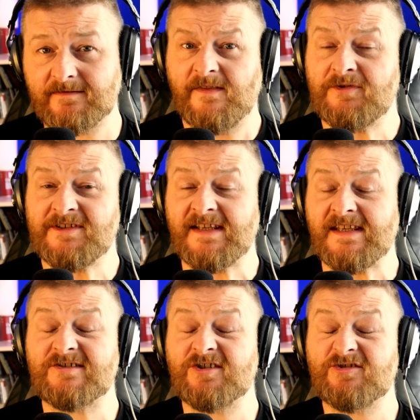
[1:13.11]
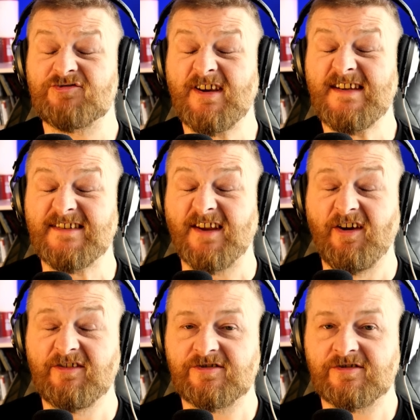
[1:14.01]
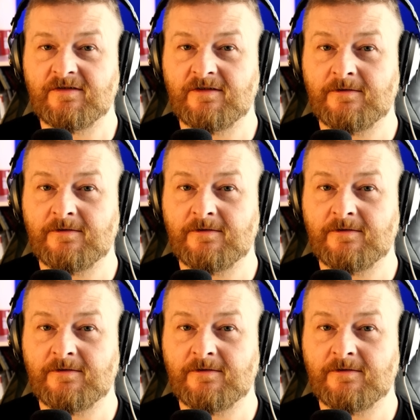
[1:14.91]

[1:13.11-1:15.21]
They'll say it's just research,